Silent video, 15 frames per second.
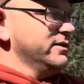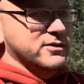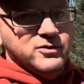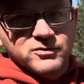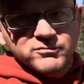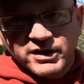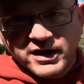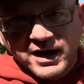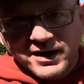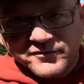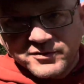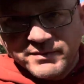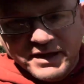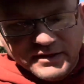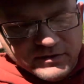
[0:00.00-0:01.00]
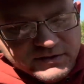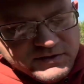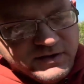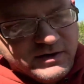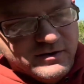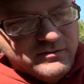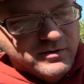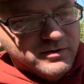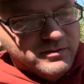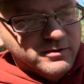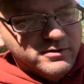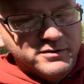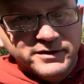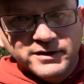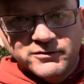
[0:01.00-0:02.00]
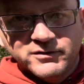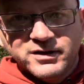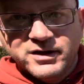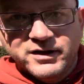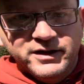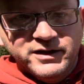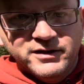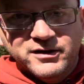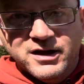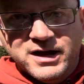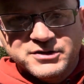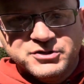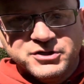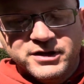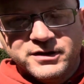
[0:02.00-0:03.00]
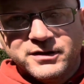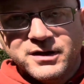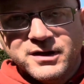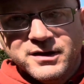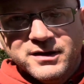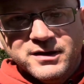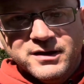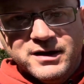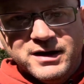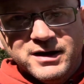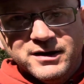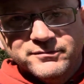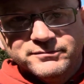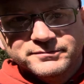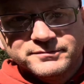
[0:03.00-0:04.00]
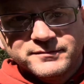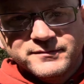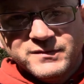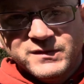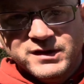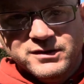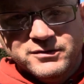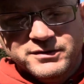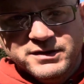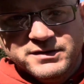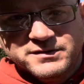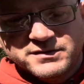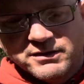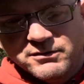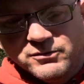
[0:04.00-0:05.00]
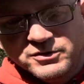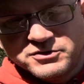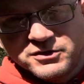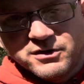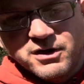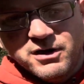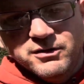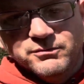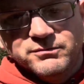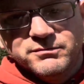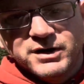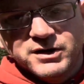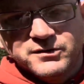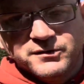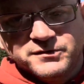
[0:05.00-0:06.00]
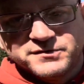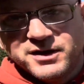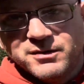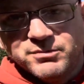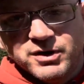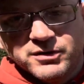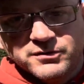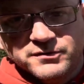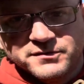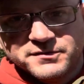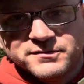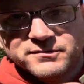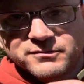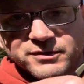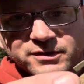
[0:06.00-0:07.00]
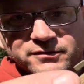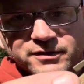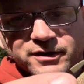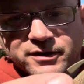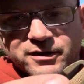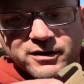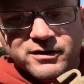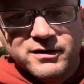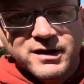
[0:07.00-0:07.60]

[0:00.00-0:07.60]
know, MacGyver methods here where we're, you know, cutting and notching, you know, these, I don't know what you call them, buckles or not buckles, whatever they are,